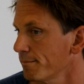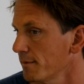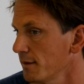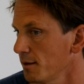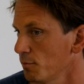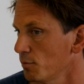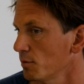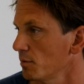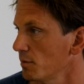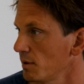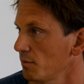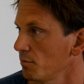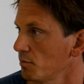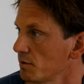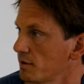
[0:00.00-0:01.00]
It
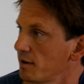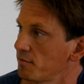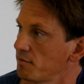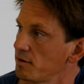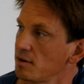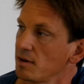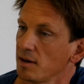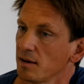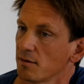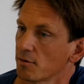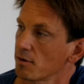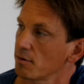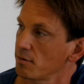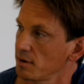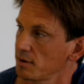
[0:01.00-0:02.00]
will definitely
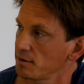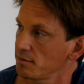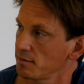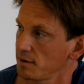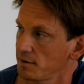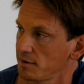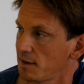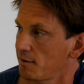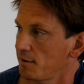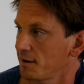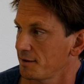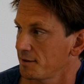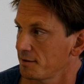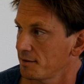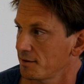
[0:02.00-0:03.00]
grow into these
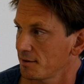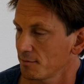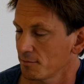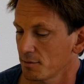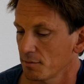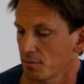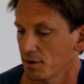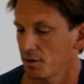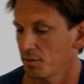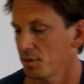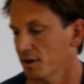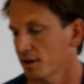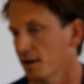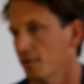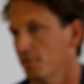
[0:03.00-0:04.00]
areas. What we're a
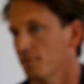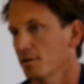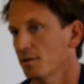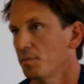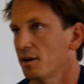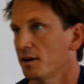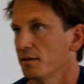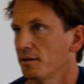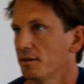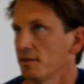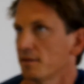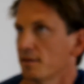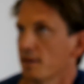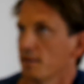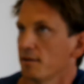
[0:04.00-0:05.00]
bit careful about
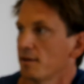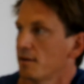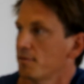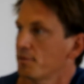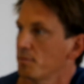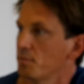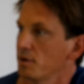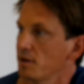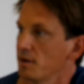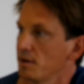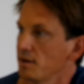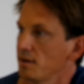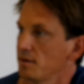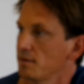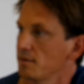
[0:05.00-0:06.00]
is that you have to
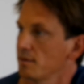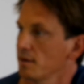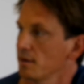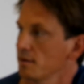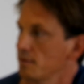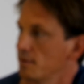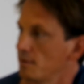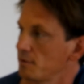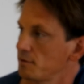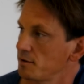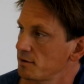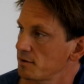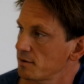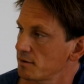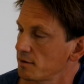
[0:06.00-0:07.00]
be
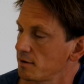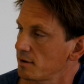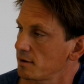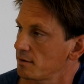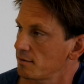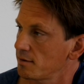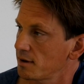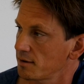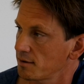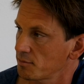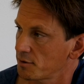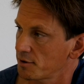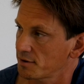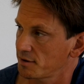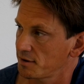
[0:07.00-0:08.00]
diligent on your underwriting
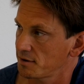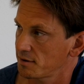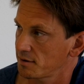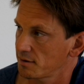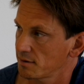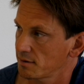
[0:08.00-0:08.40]
process.